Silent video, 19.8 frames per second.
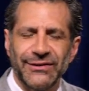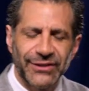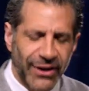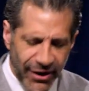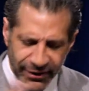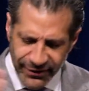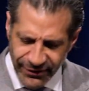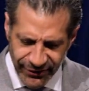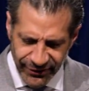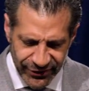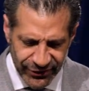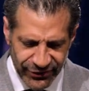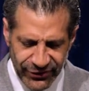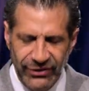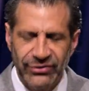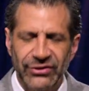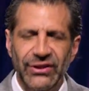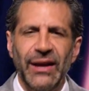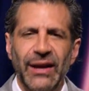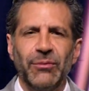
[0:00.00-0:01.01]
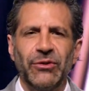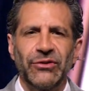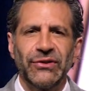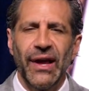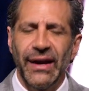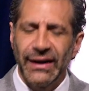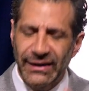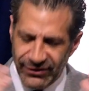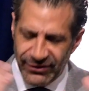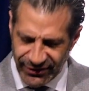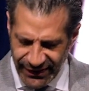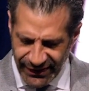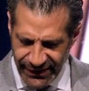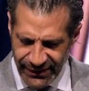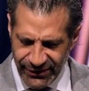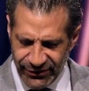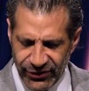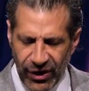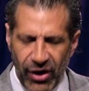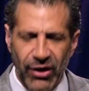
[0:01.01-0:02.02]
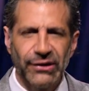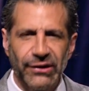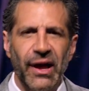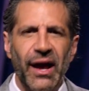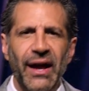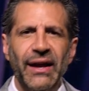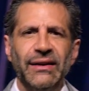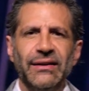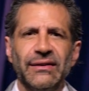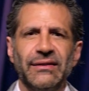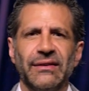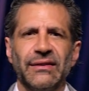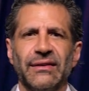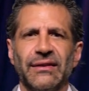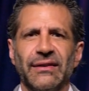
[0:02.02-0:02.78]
darkness is the same as light, because he is all light.